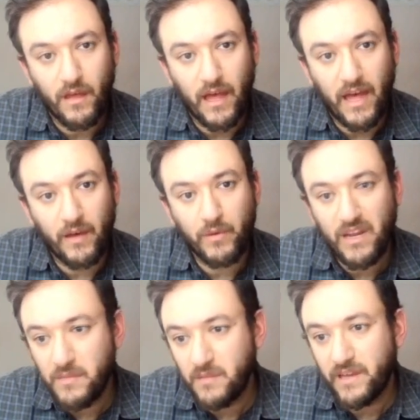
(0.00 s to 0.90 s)
And what I
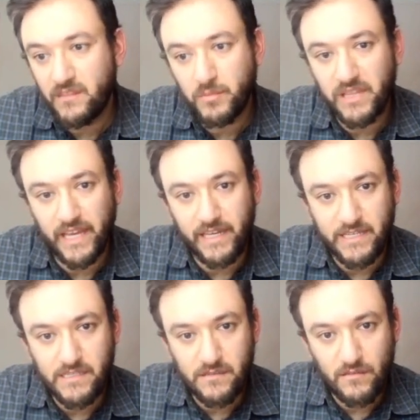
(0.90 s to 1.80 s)
mean by the plane
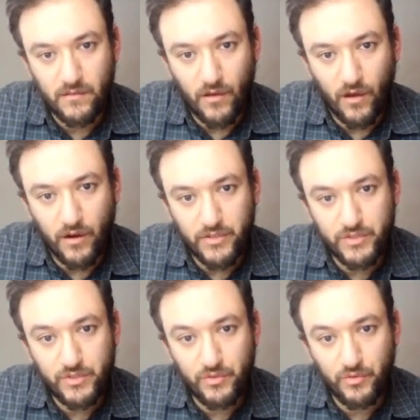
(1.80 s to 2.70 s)
is
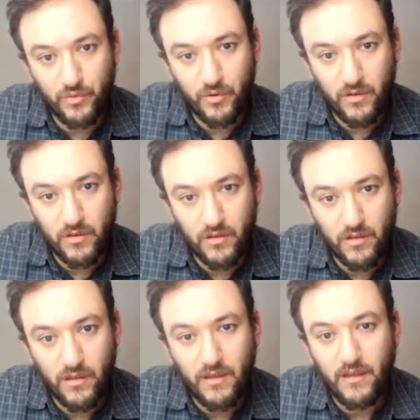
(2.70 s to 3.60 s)
R2, you
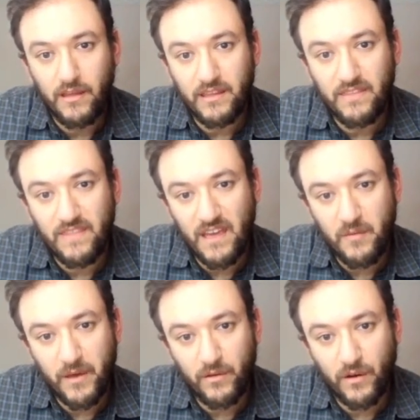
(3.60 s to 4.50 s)
can think
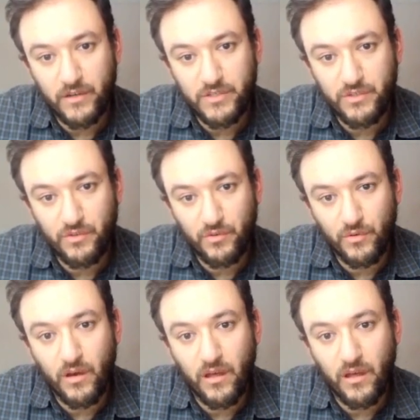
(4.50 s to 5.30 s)
about R2